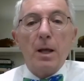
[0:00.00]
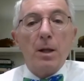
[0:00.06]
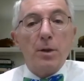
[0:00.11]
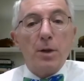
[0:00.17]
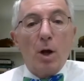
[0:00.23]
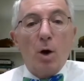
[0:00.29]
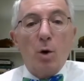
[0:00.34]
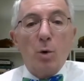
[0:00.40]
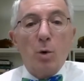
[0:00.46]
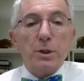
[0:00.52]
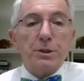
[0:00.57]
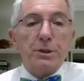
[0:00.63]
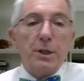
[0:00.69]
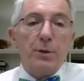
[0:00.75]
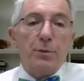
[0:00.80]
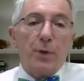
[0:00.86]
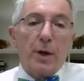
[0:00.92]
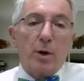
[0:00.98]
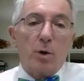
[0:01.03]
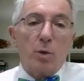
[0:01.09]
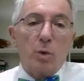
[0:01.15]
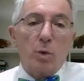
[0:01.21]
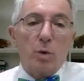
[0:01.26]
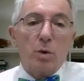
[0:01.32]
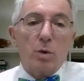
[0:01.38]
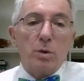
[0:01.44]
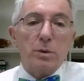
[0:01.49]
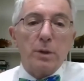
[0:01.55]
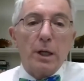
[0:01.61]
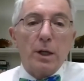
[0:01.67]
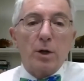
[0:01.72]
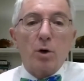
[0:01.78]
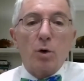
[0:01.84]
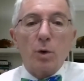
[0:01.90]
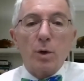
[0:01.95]
The ONC final rule
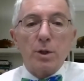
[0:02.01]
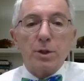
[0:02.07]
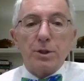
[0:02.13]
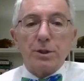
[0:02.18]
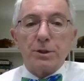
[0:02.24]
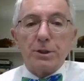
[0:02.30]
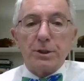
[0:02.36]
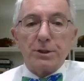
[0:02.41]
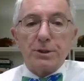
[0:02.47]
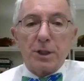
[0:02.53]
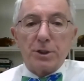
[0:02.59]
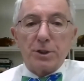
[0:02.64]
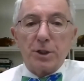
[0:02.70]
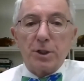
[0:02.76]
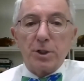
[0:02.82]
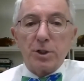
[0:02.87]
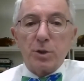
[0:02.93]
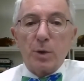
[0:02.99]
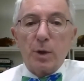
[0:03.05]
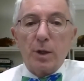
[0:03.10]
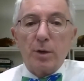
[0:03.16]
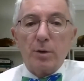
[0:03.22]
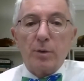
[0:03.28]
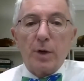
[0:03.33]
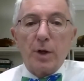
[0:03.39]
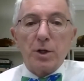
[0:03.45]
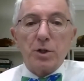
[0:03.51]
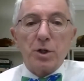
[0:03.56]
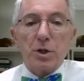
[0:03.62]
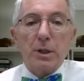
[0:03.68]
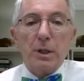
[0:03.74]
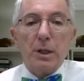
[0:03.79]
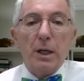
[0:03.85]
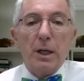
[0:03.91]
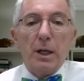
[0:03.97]
encourages such industry
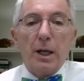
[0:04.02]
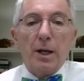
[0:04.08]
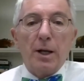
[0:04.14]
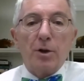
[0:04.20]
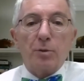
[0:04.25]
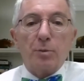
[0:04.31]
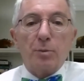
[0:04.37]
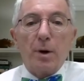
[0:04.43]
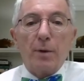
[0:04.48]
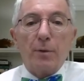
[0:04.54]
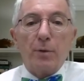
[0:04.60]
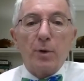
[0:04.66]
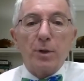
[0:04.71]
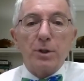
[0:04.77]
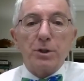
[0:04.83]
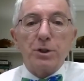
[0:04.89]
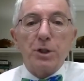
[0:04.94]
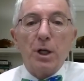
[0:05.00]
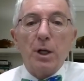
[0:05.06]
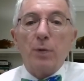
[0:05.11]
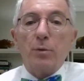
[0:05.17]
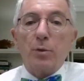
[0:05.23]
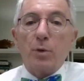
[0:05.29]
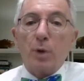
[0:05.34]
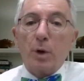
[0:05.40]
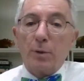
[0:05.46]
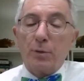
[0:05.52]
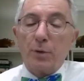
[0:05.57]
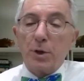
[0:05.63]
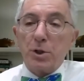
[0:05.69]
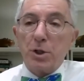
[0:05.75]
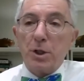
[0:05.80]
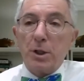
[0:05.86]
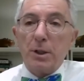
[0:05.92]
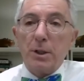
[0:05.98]
innovation in its preference for
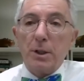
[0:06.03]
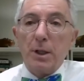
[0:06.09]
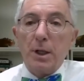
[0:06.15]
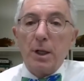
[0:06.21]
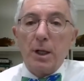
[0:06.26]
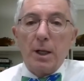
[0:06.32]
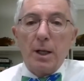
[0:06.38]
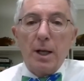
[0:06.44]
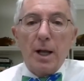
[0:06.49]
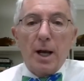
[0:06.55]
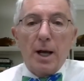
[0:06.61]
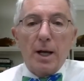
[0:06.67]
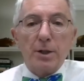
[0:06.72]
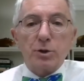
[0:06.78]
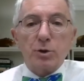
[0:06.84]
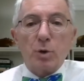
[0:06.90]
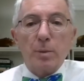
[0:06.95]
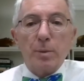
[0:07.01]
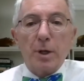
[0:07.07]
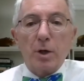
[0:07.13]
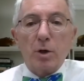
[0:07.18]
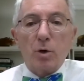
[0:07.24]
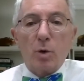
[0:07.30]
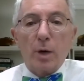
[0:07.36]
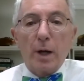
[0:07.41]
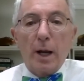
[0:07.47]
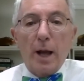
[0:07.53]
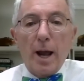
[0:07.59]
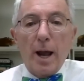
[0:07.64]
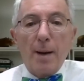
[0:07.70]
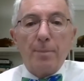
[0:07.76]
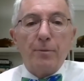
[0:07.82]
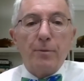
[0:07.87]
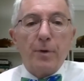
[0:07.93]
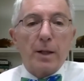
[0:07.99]
efficient, non-discriminatory
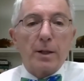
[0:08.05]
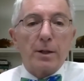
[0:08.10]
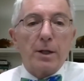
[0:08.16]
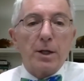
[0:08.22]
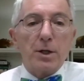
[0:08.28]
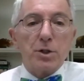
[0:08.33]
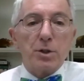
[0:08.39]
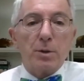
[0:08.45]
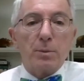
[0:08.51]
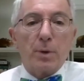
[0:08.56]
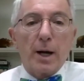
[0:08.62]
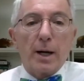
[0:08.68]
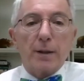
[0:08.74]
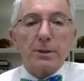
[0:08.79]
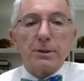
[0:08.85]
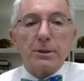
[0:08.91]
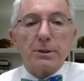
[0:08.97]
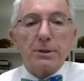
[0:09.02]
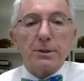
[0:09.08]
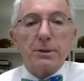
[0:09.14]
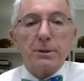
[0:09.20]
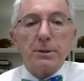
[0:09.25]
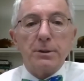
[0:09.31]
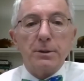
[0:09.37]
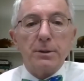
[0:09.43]
app validation practices.